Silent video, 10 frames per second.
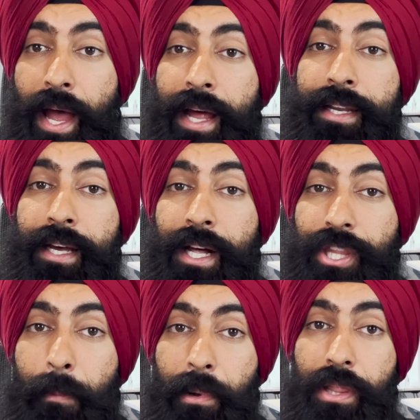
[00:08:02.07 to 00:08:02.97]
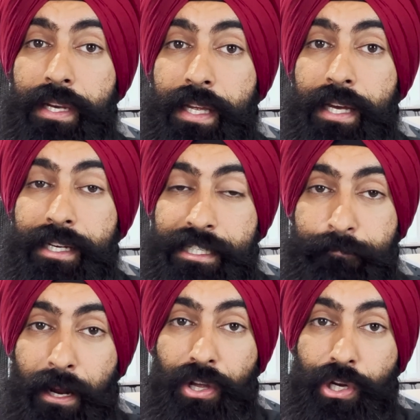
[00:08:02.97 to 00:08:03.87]
had the ability to
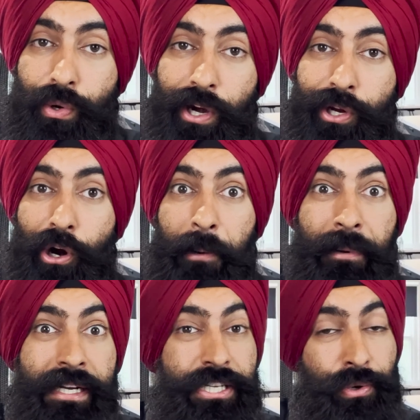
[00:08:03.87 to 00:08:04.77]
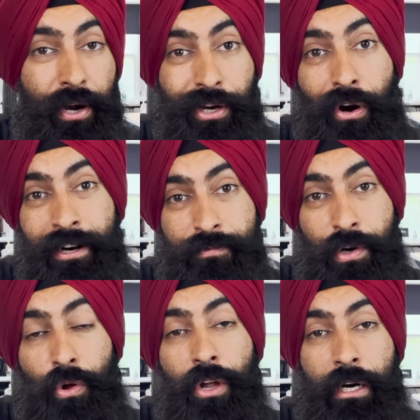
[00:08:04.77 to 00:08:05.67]
spend on their credit card because their credit cards were
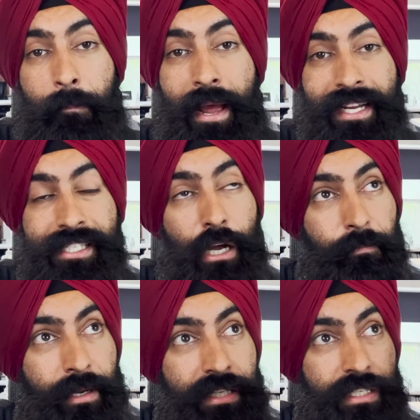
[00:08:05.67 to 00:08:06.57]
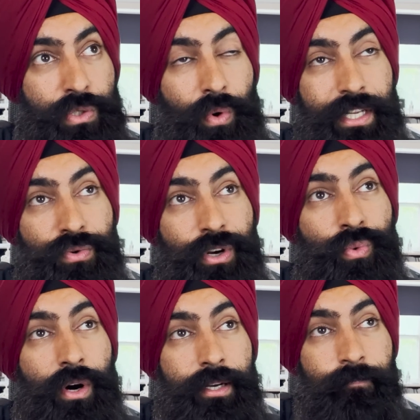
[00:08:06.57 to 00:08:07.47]
no longer maxed out because in
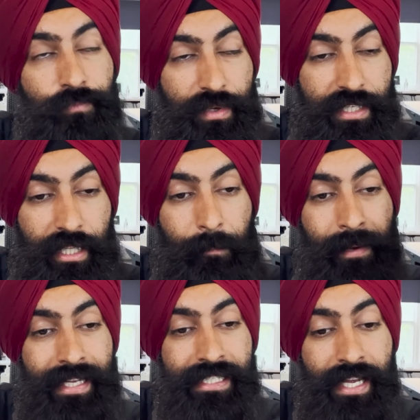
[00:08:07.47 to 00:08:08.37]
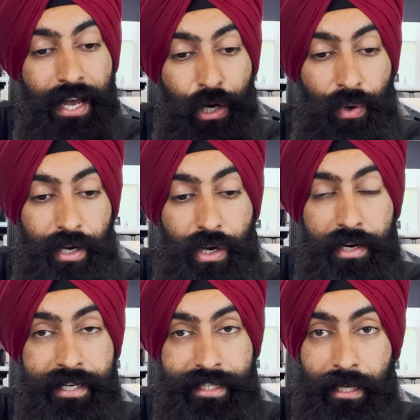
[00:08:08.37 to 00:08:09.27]
2021, we saw the biggest credit
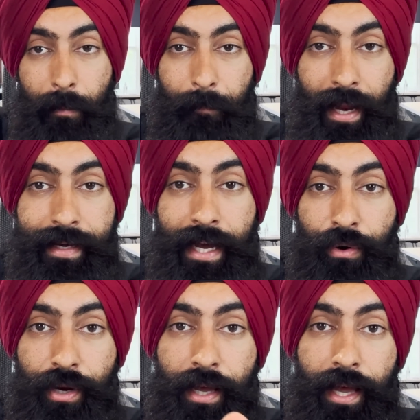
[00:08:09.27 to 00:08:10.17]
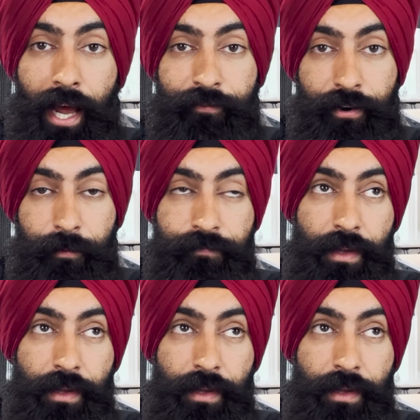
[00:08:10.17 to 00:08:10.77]
card debt pay down ever.